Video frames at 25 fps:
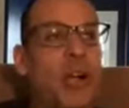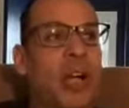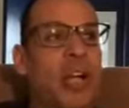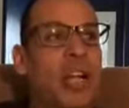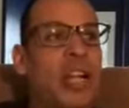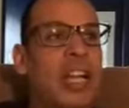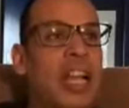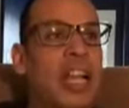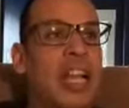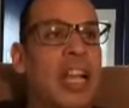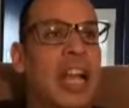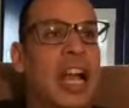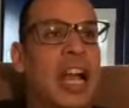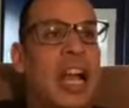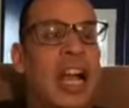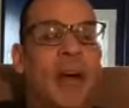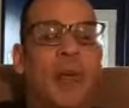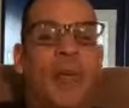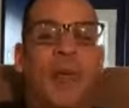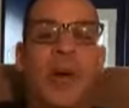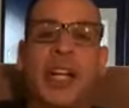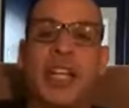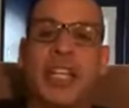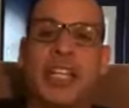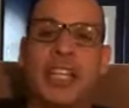I want to get
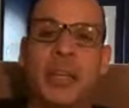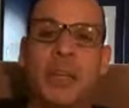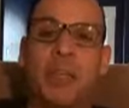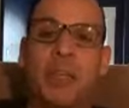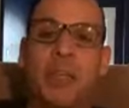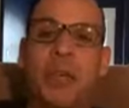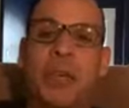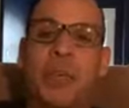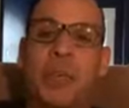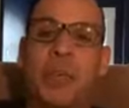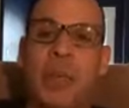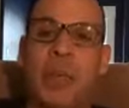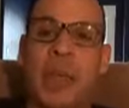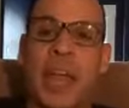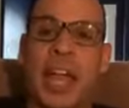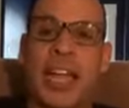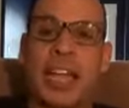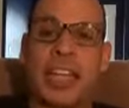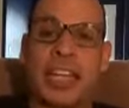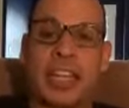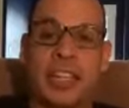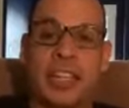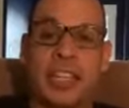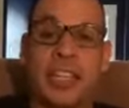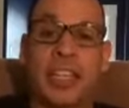put back in, in,
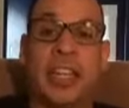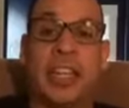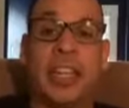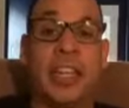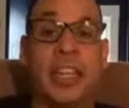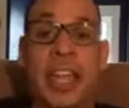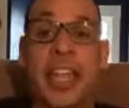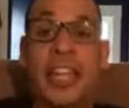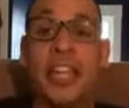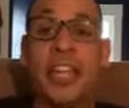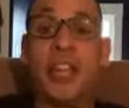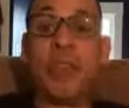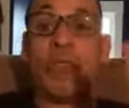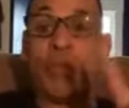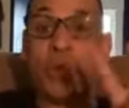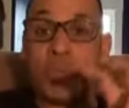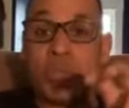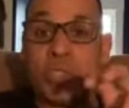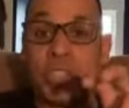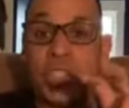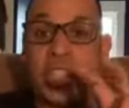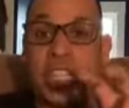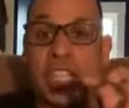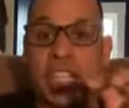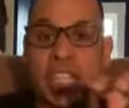in a
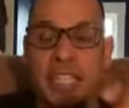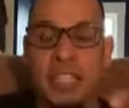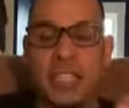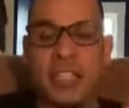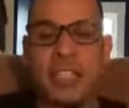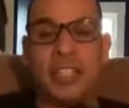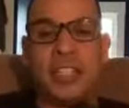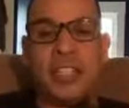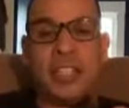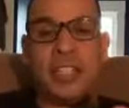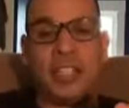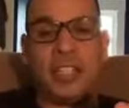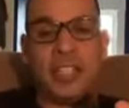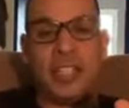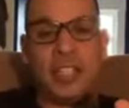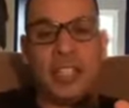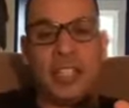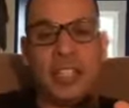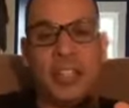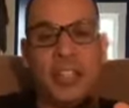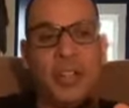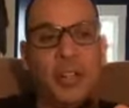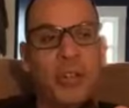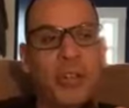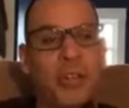routine, you know,
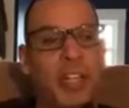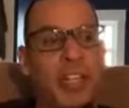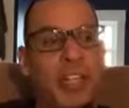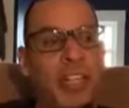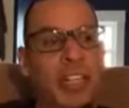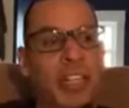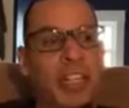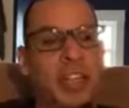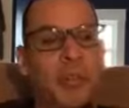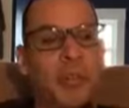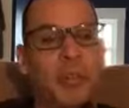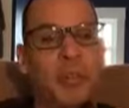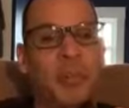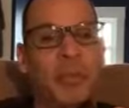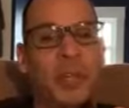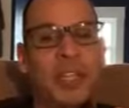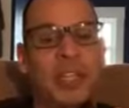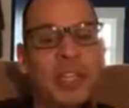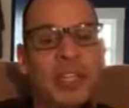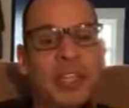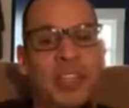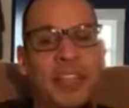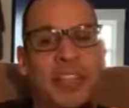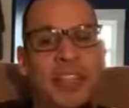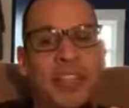but
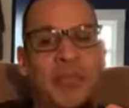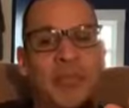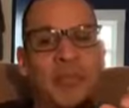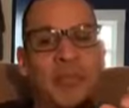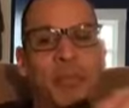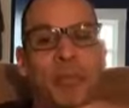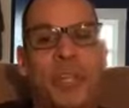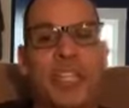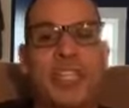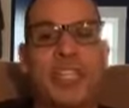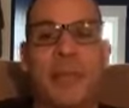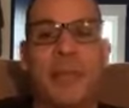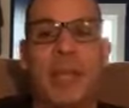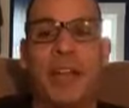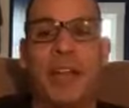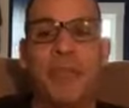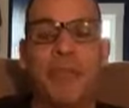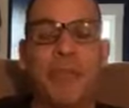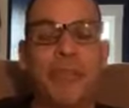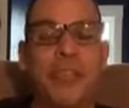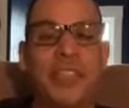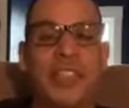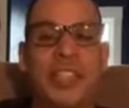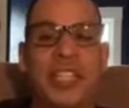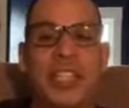really my
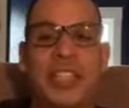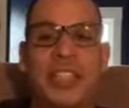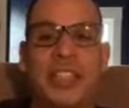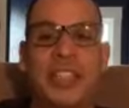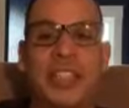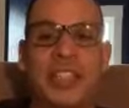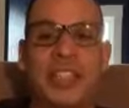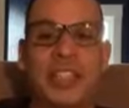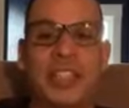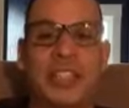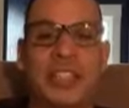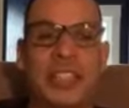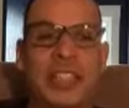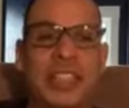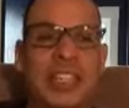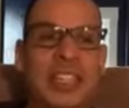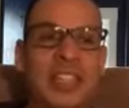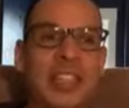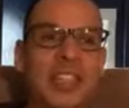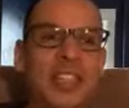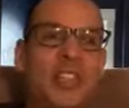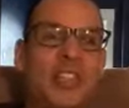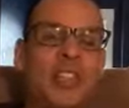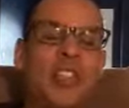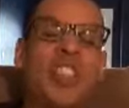routines, they,
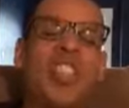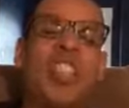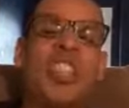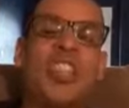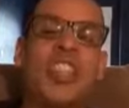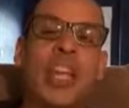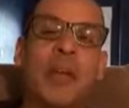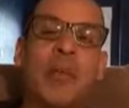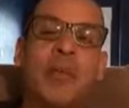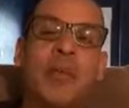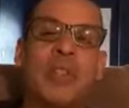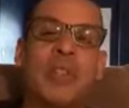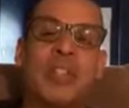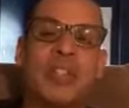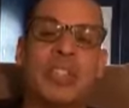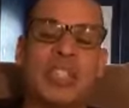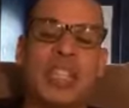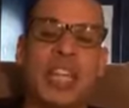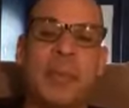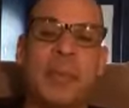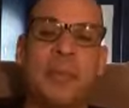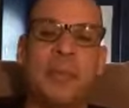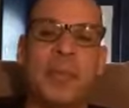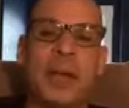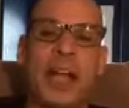they were set by
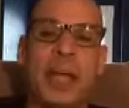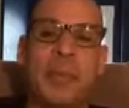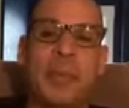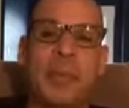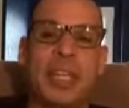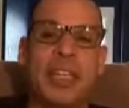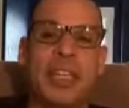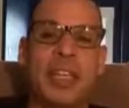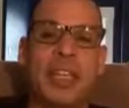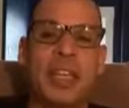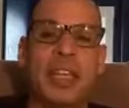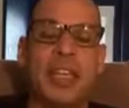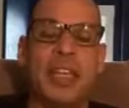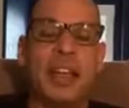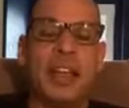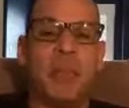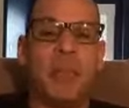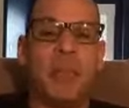me, but